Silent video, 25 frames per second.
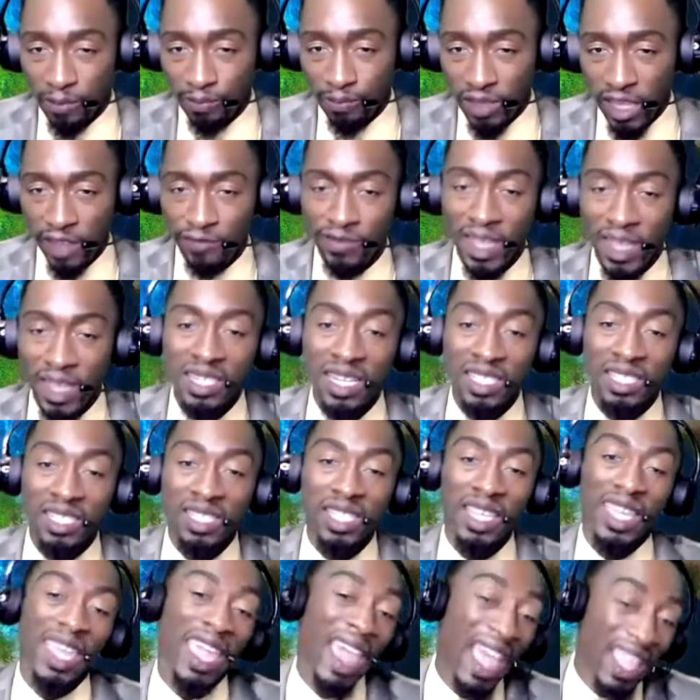If they just
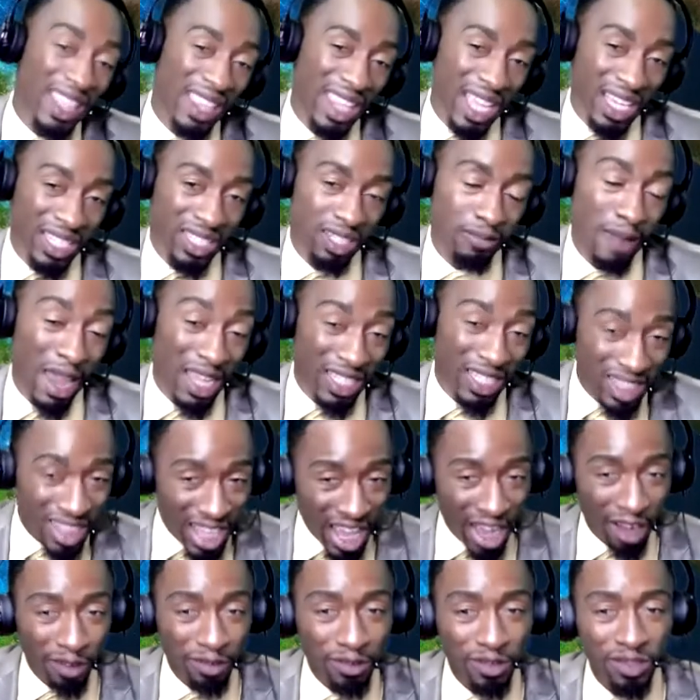say ethics by
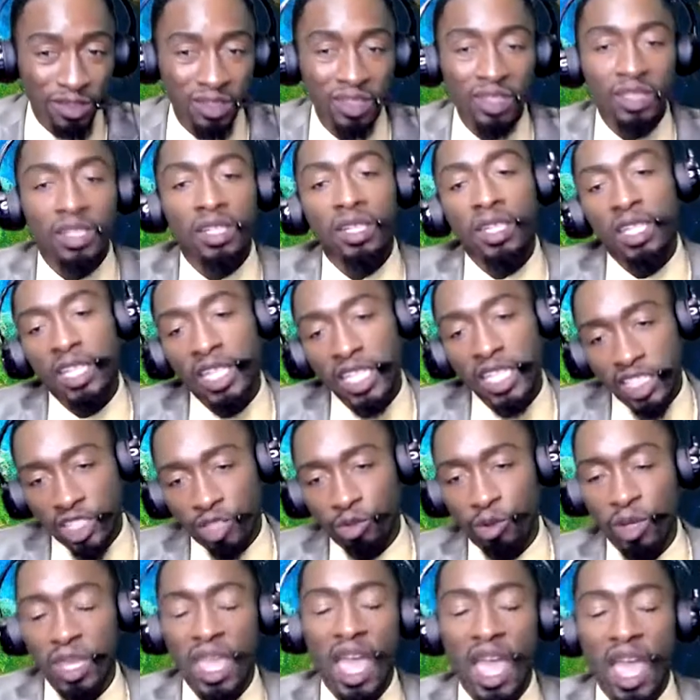itself, it's
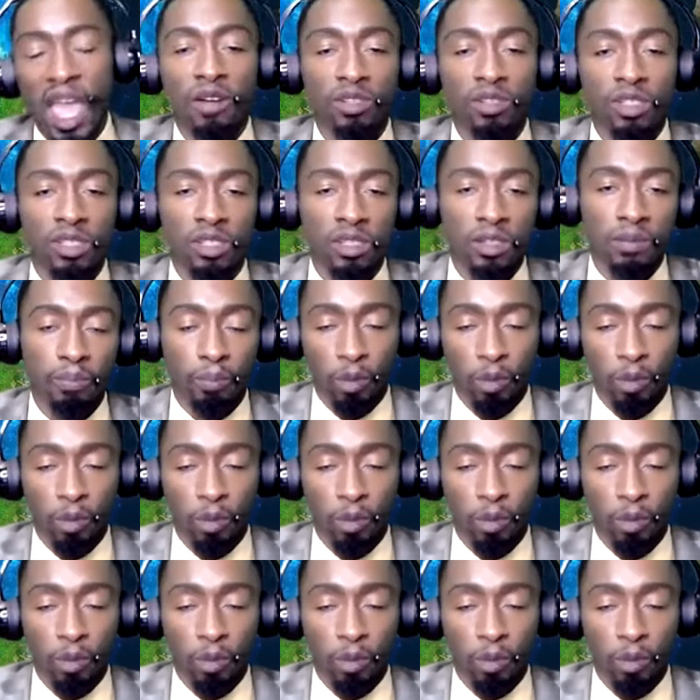3 hours.